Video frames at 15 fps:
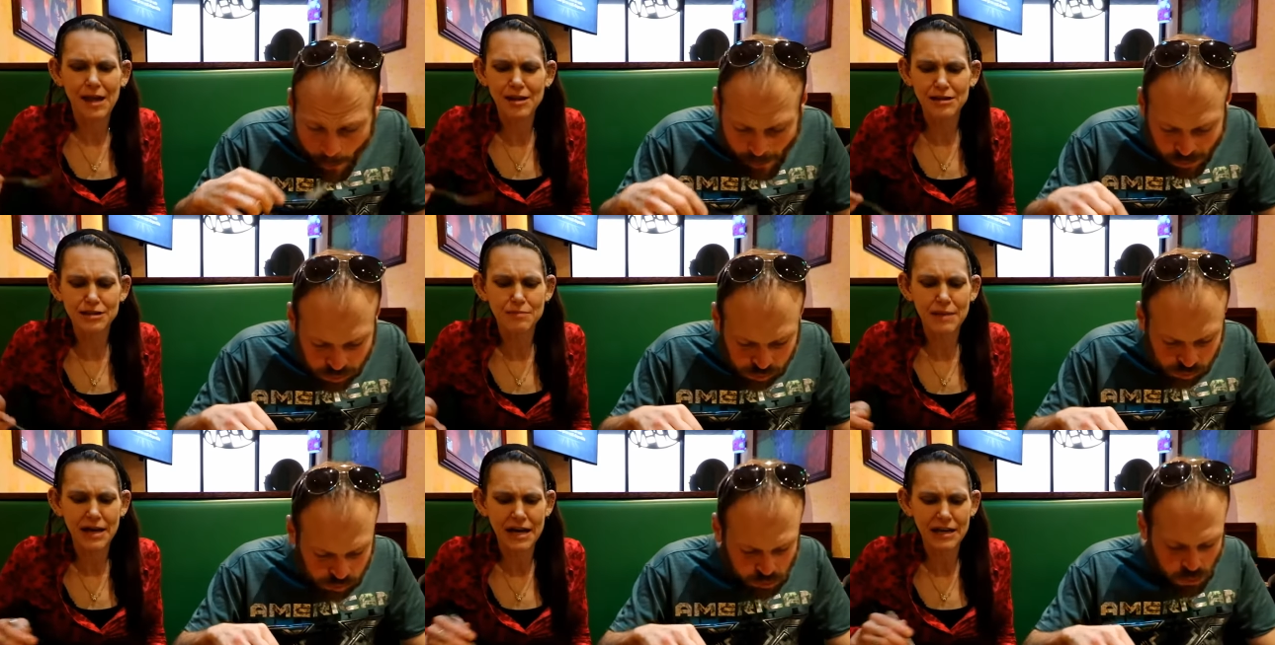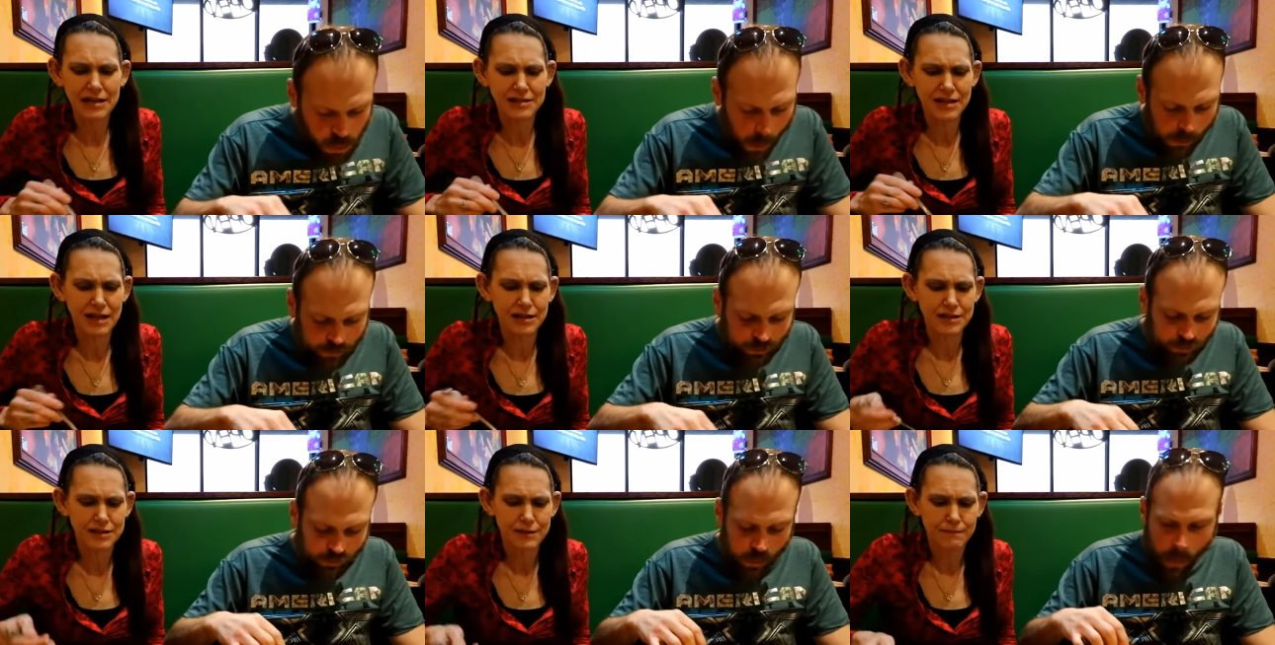Speaker 1: It doesn't make any
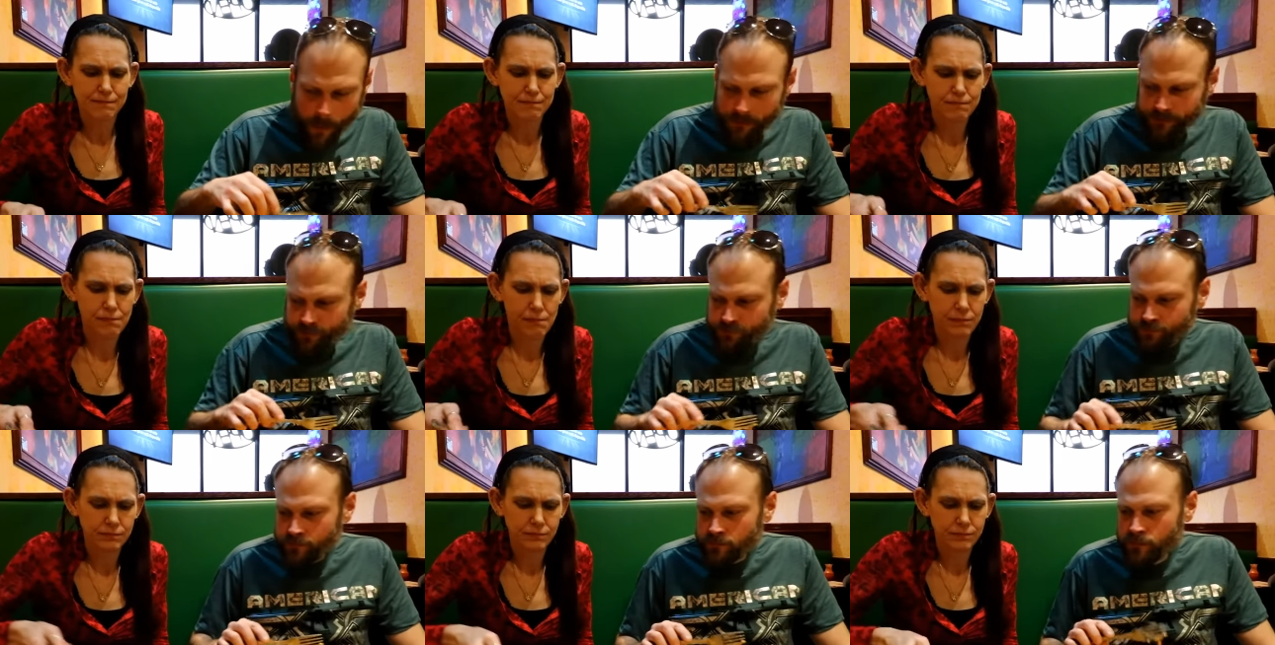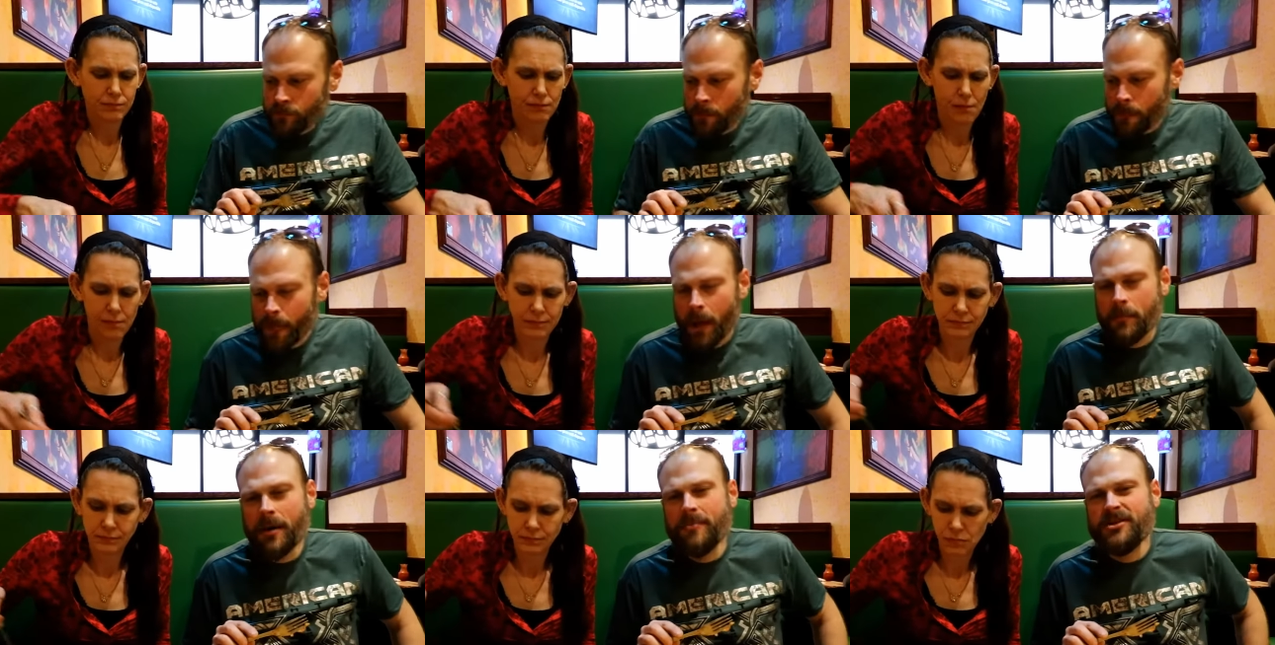sense.
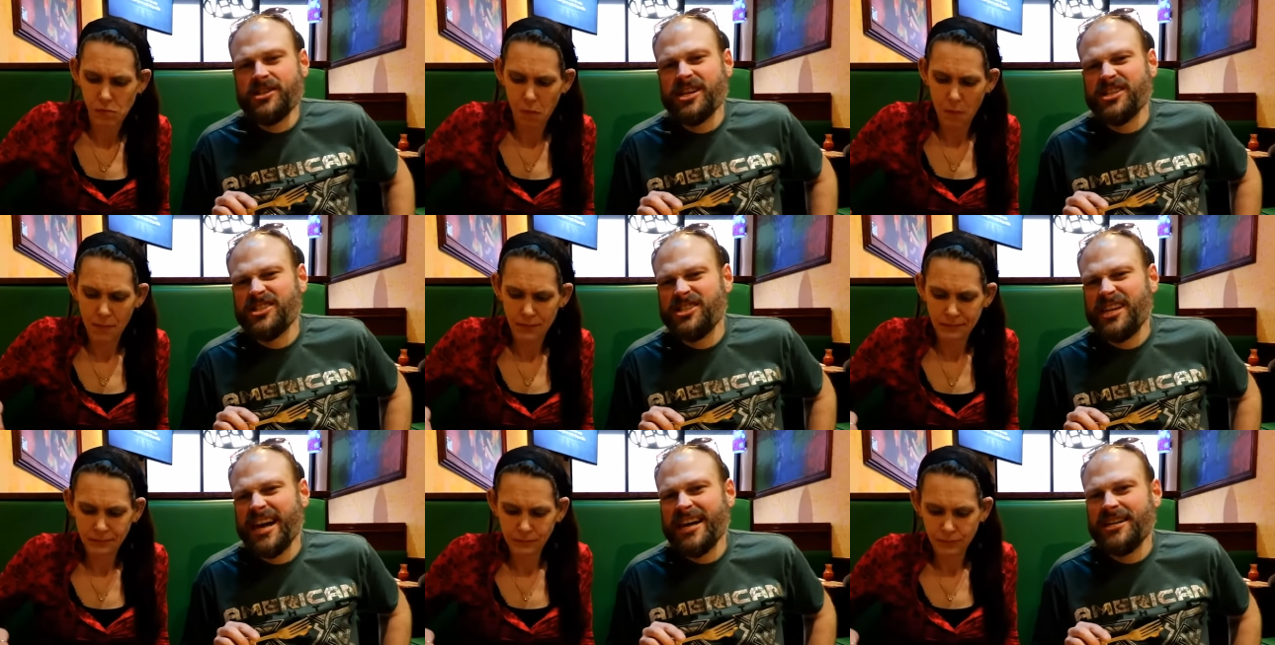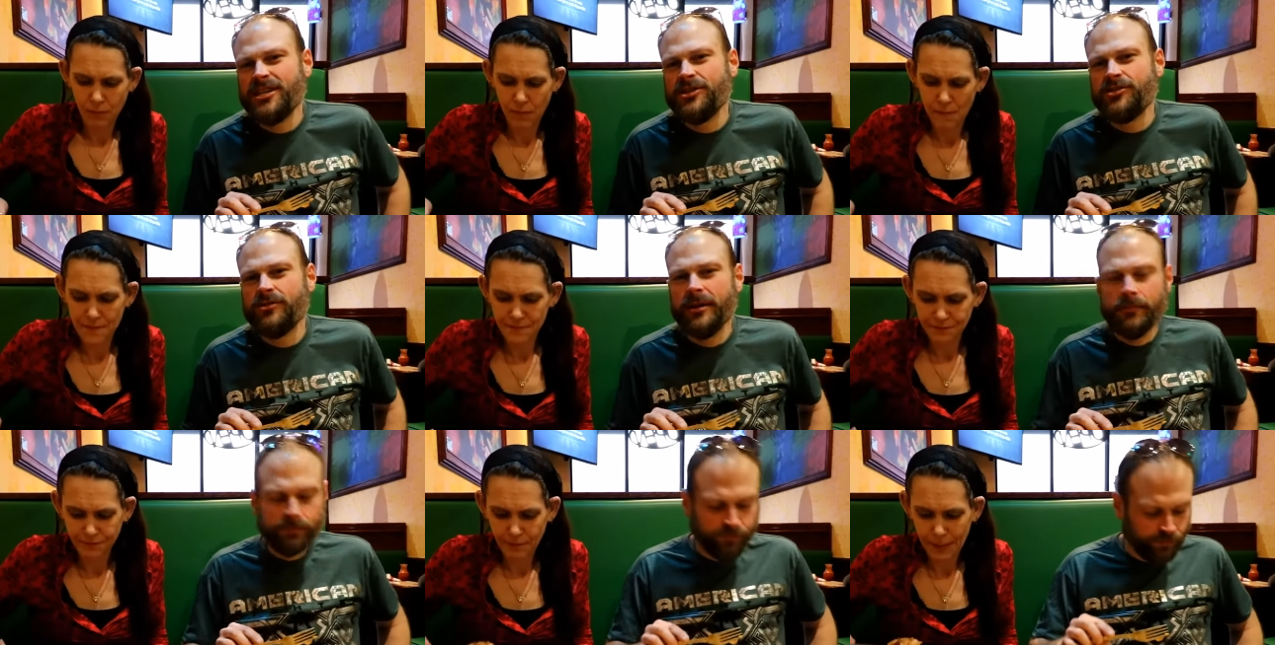
Speaker 2: Maybe she has tainted
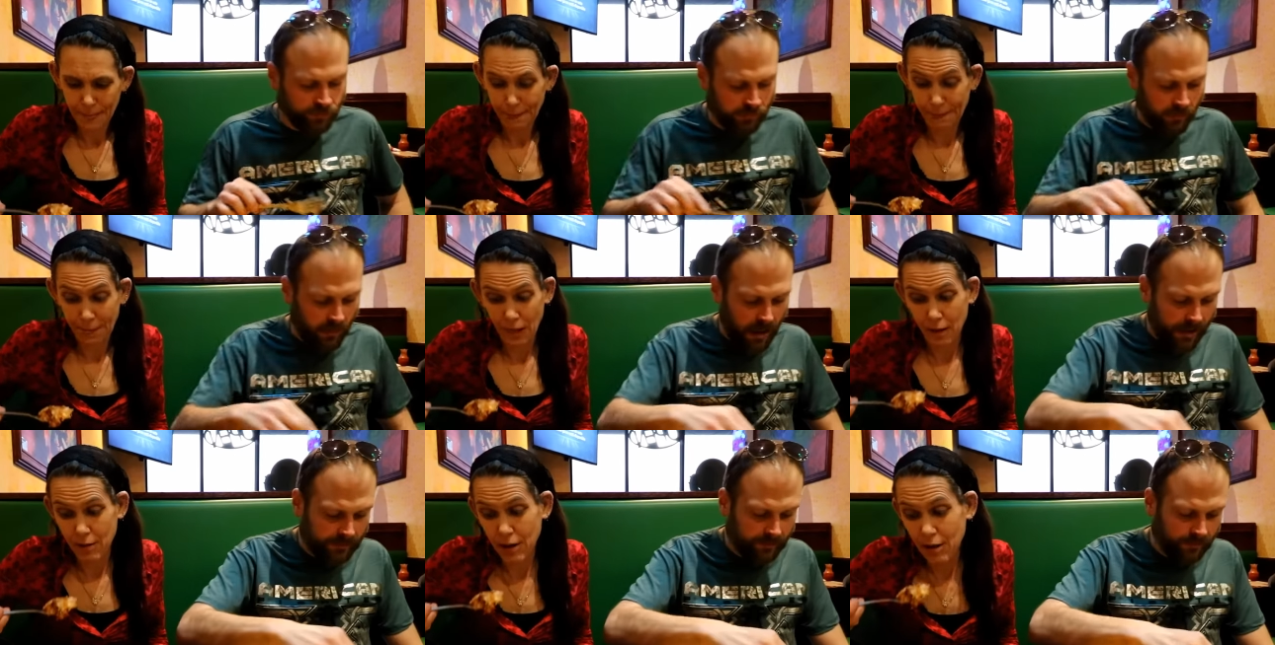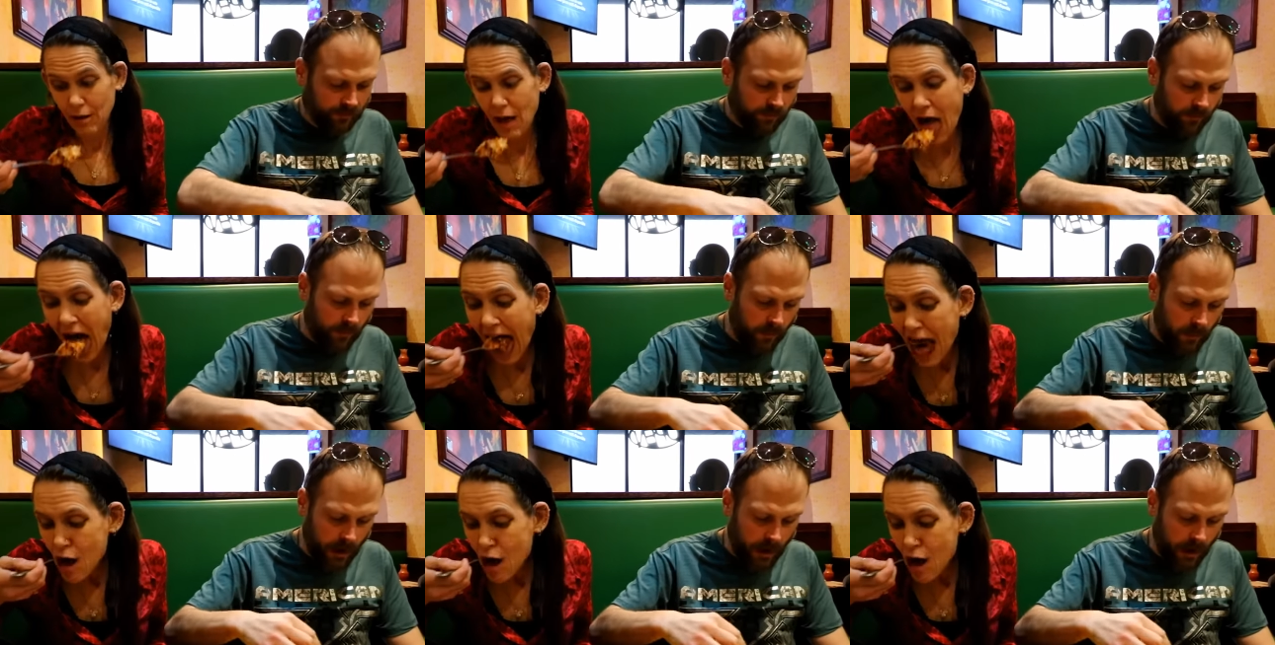shrimp. Okay.